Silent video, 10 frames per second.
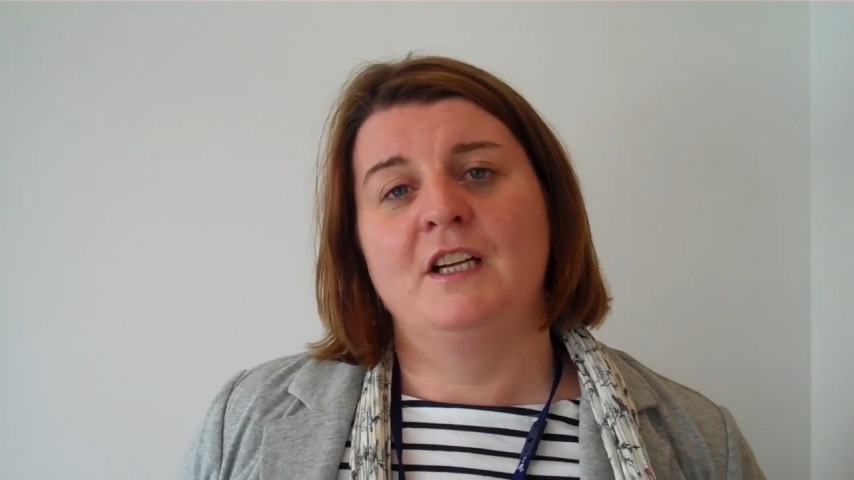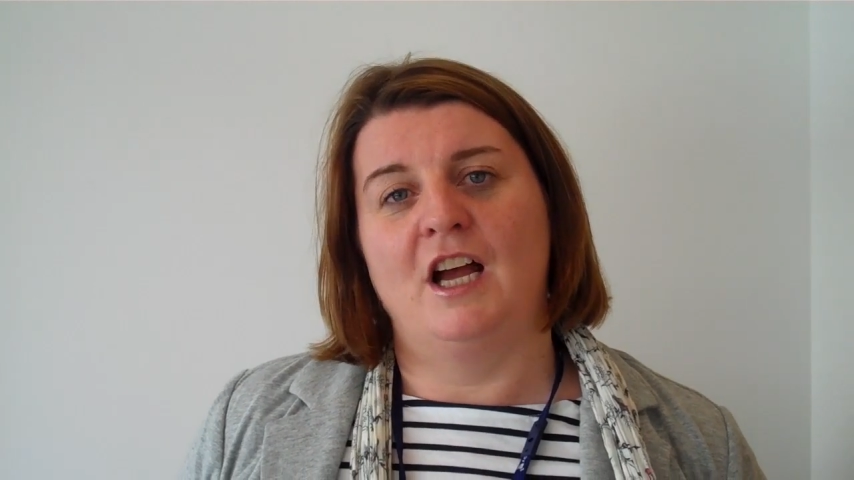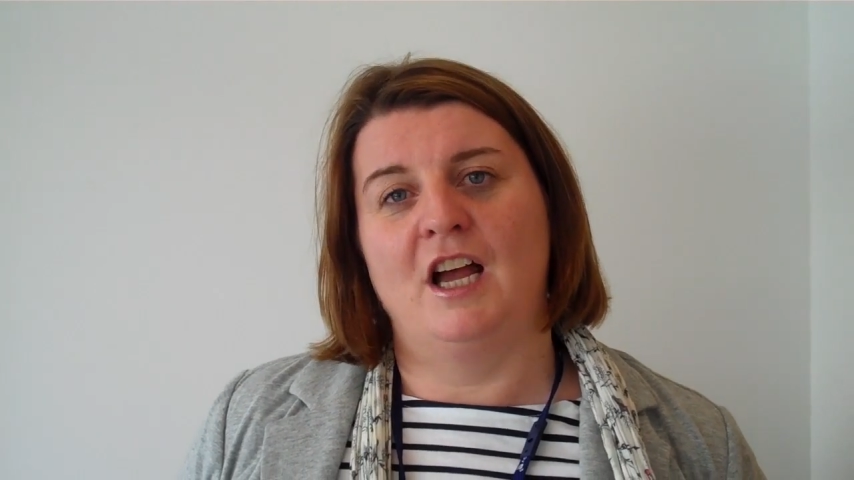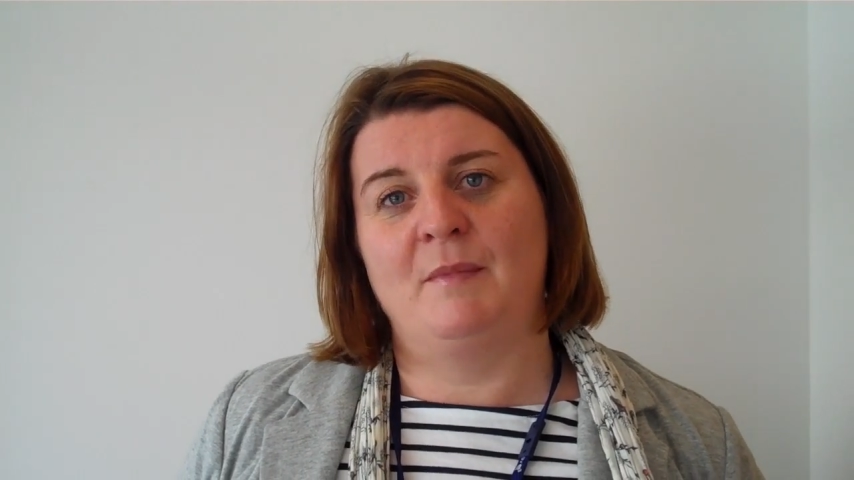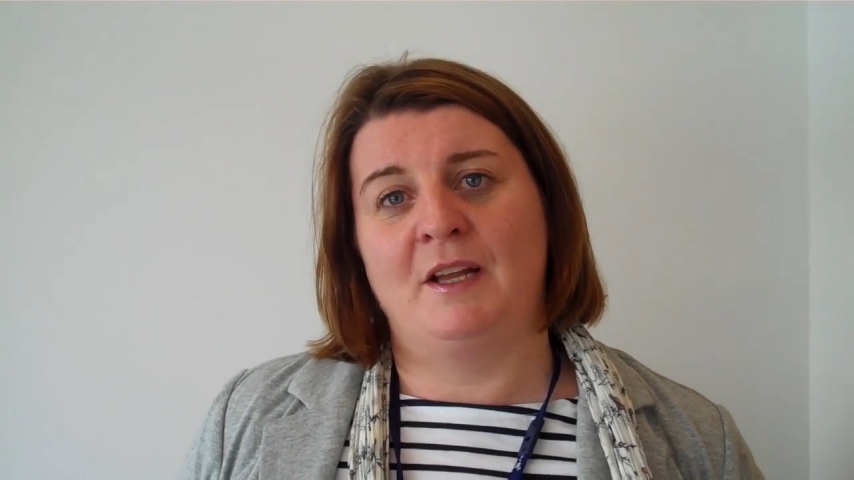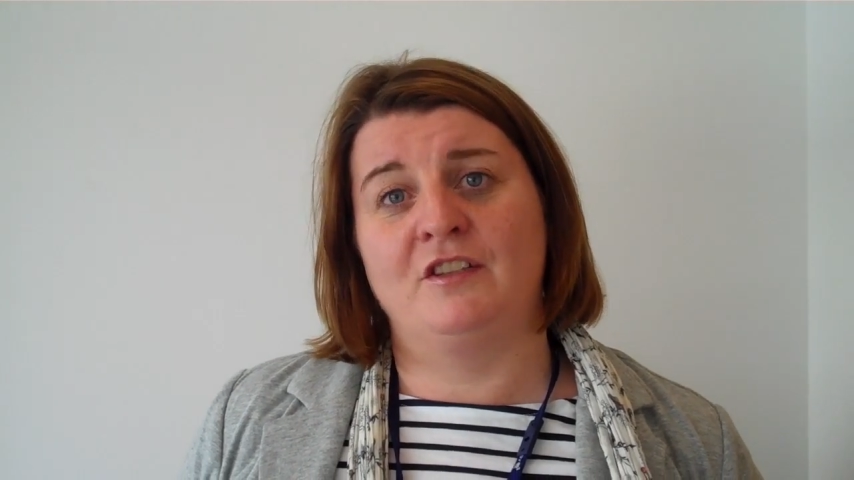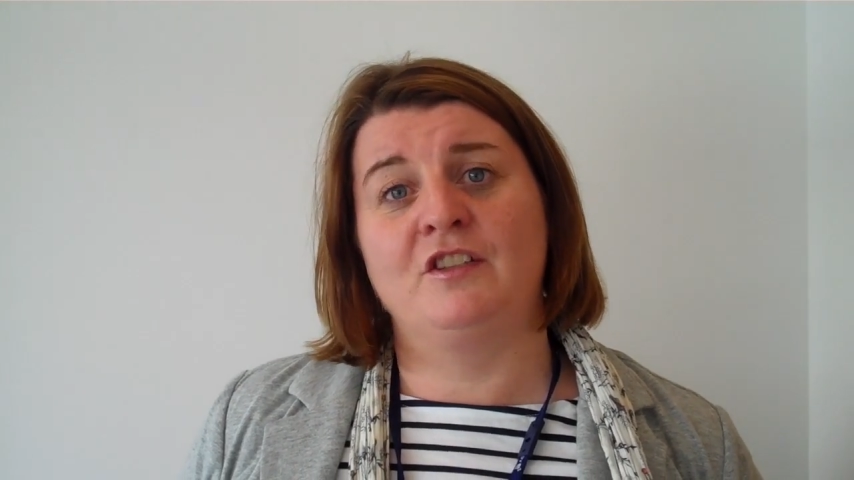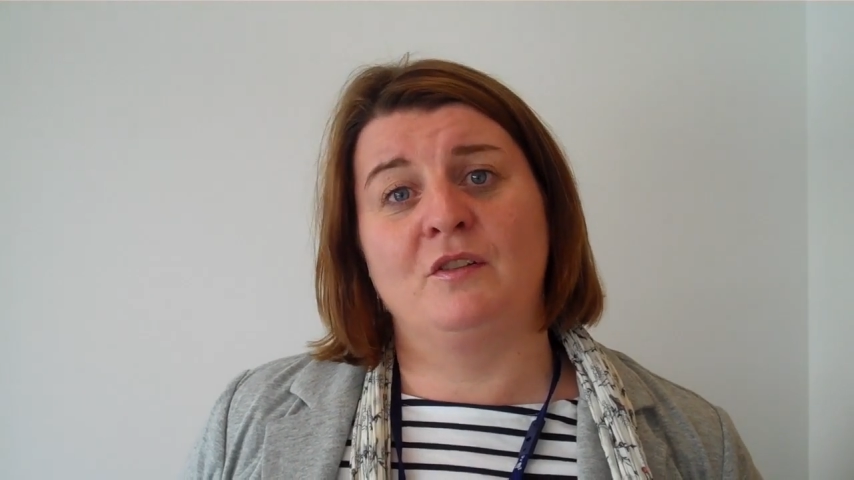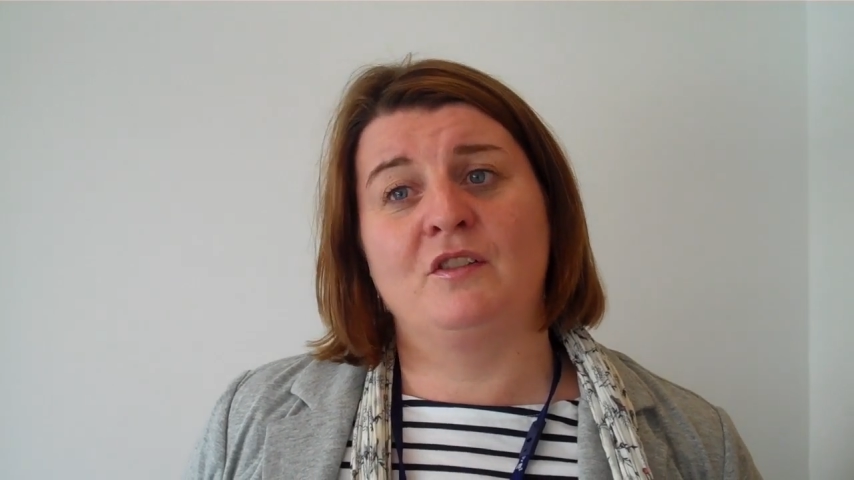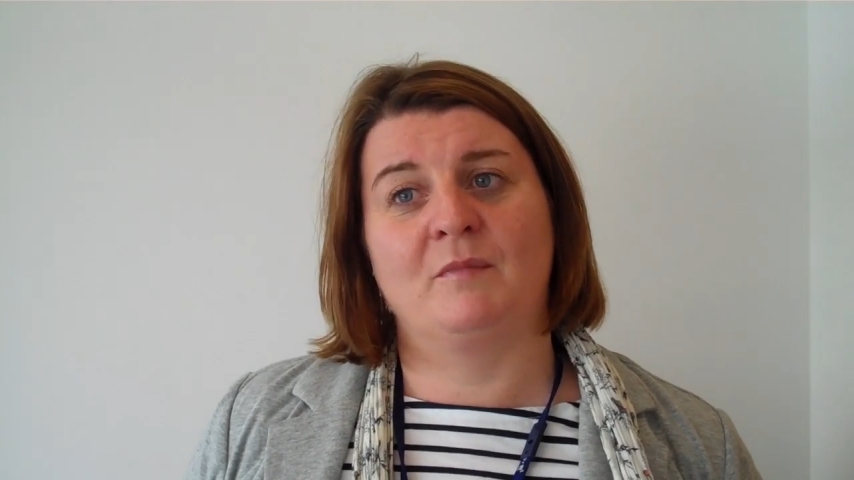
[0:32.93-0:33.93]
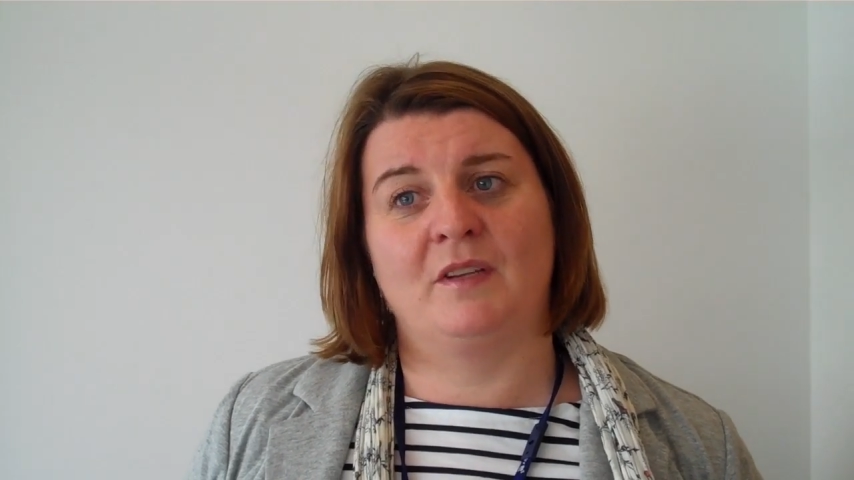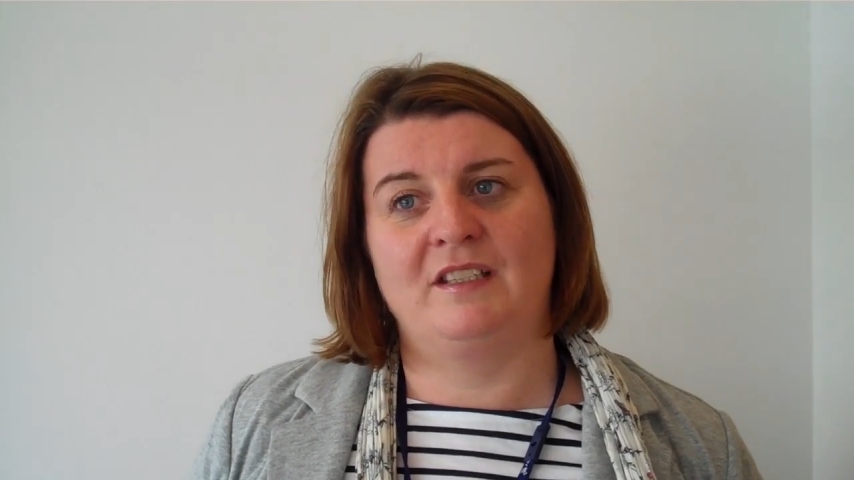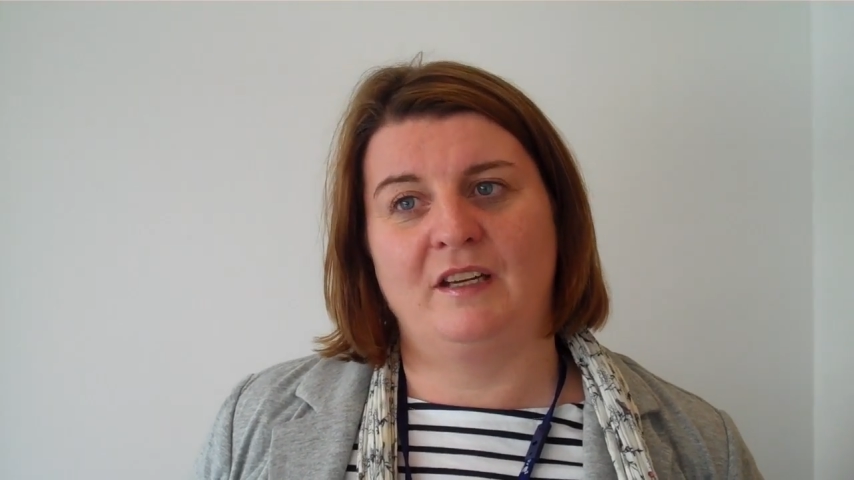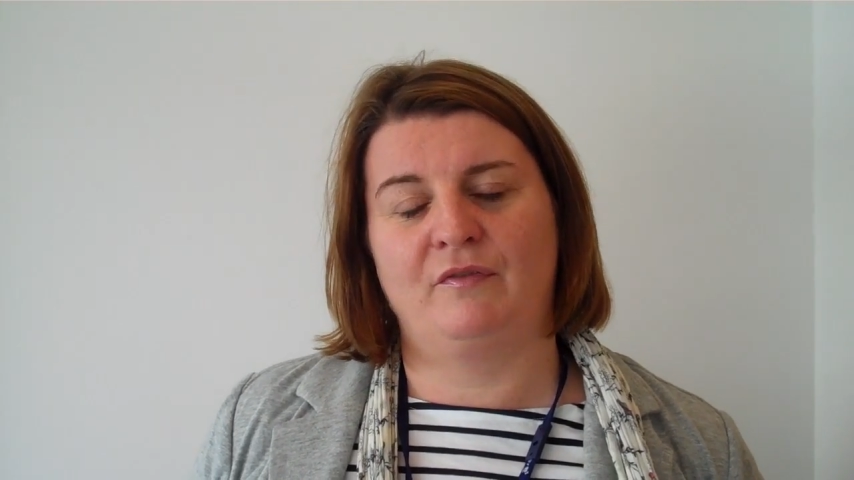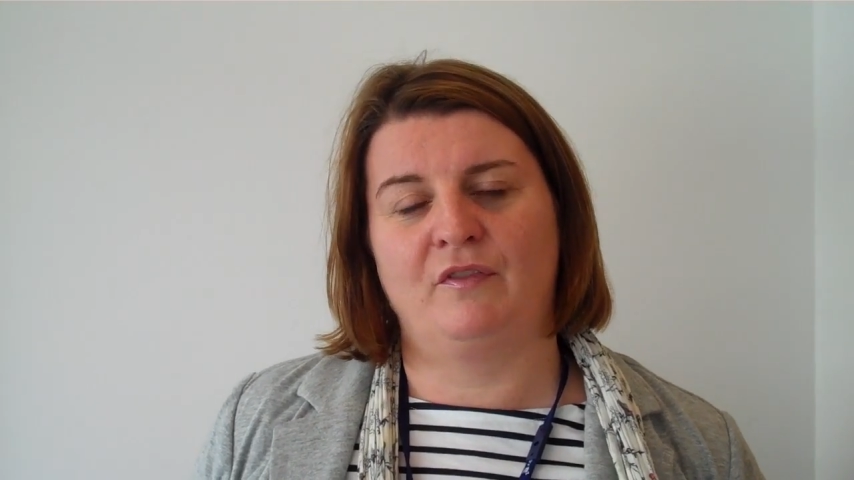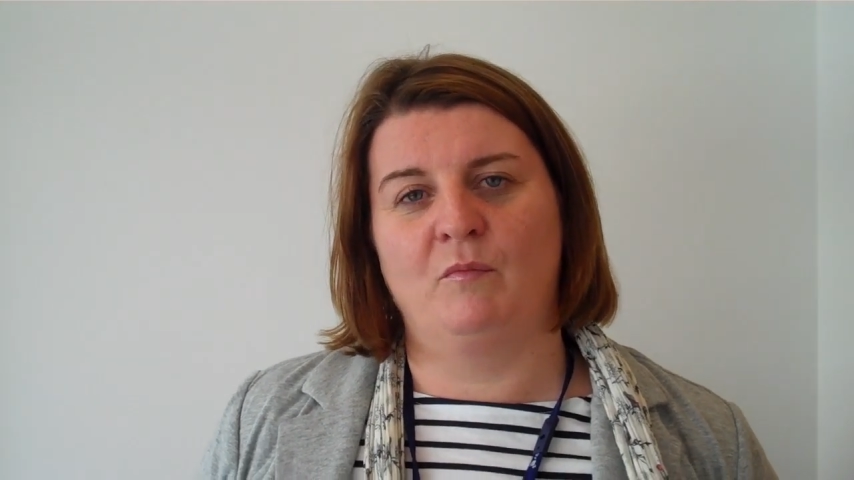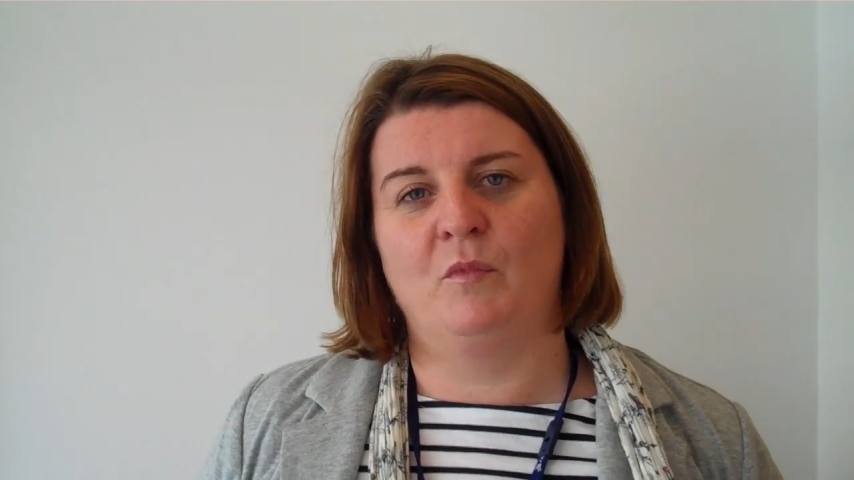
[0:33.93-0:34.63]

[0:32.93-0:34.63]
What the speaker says: and to do something different,